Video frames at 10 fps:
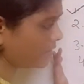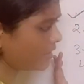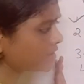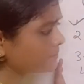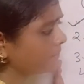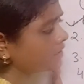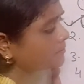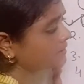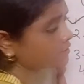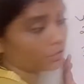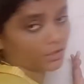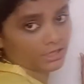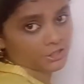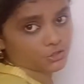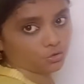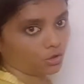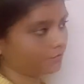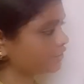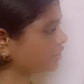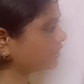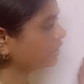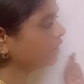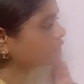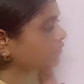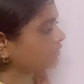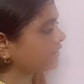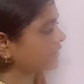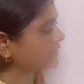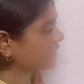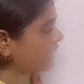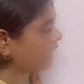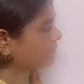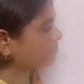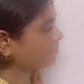Spearman's correlation coefficient. So these are